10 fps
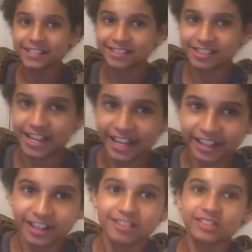
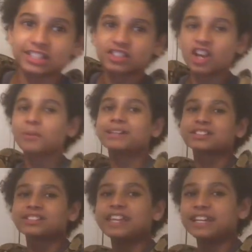snake. Let's talk about
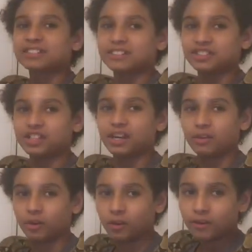snakes in
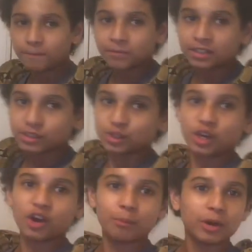general.
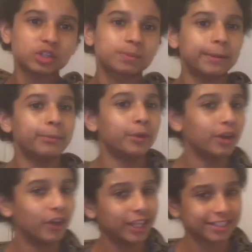So most people
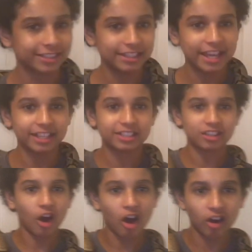know that
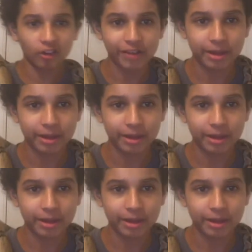snakes are a